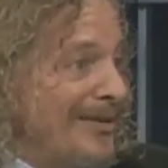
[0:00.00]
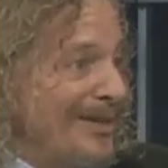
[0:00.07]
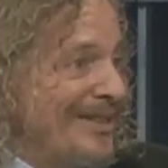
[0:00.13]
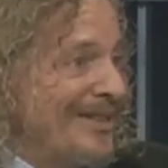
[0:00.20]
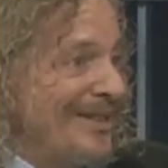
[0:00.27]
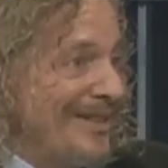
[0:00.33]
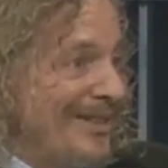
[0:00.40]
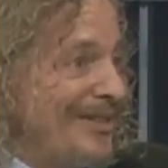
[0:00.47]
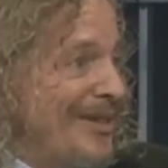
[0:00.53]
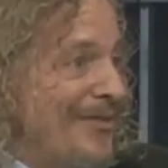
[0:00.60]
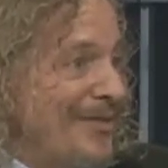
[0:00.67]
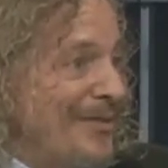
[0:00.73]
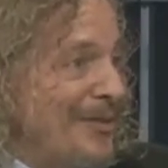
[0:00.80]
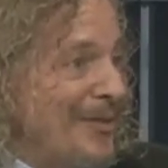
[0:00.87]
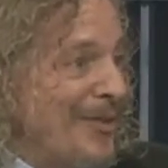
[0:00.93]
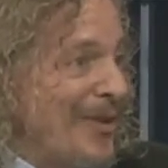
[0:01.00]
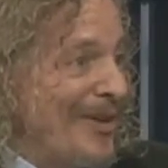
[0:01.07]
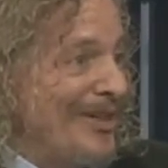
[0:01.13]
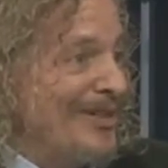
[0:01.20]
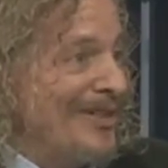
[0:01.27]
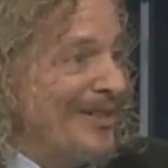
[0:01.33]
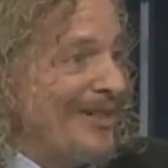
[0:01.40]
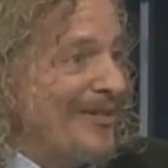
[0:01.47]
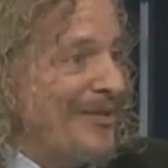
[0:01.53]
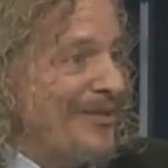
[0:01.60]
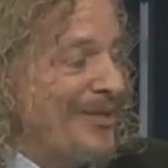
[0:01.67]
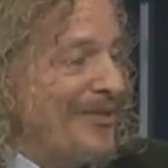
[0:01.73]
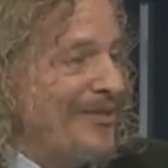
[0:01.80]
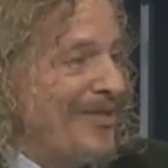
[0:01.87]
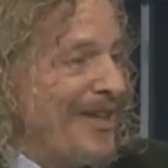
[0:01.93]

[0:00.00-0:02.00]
It's the love of New Orleans, the love of your